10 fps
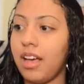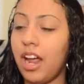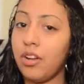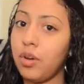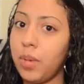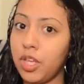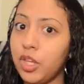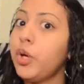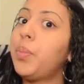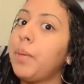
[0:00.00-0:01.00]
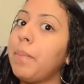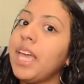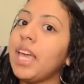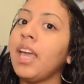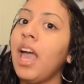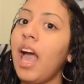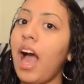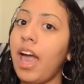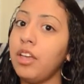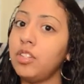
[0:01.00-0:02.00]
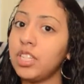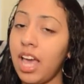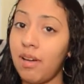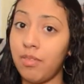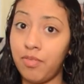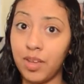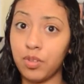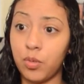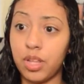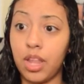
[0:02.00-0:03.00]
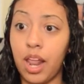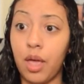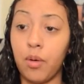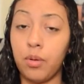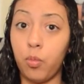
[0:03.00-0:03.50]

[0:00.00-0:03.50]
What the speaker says: I don't know about you, but me, I usually have a favorite one that I